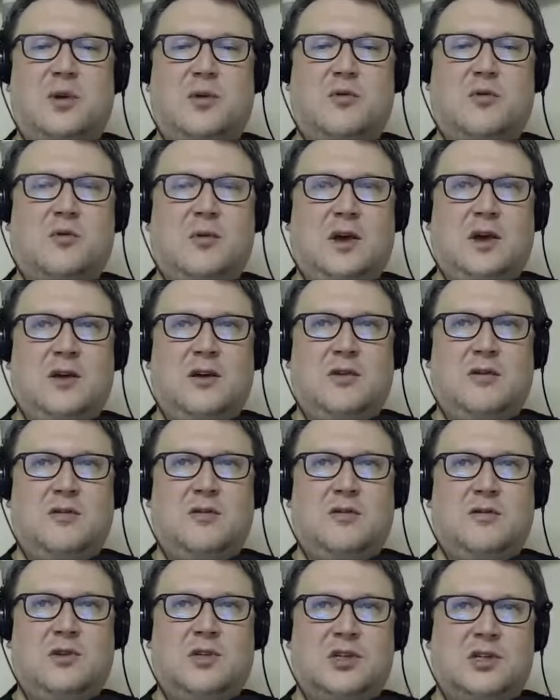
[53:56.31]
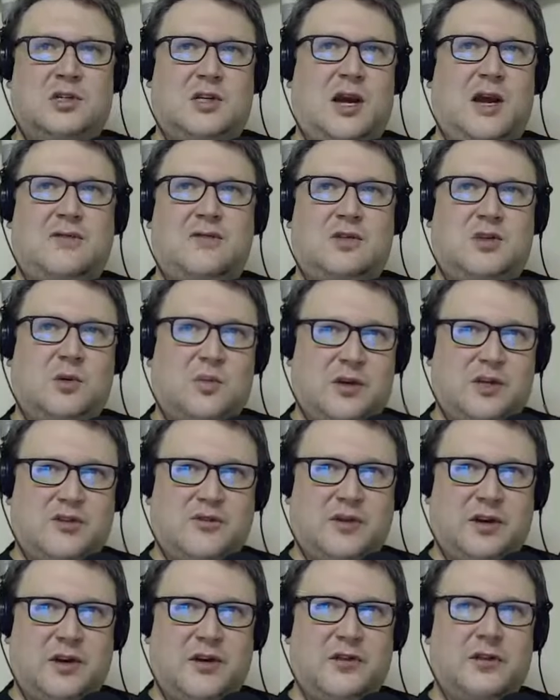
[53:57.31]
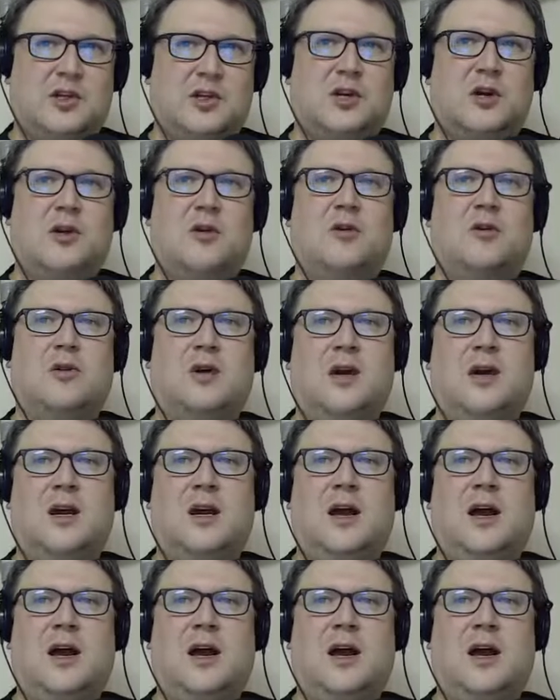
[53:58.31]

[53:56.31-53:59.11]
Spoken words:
but we just have so much fun on the show,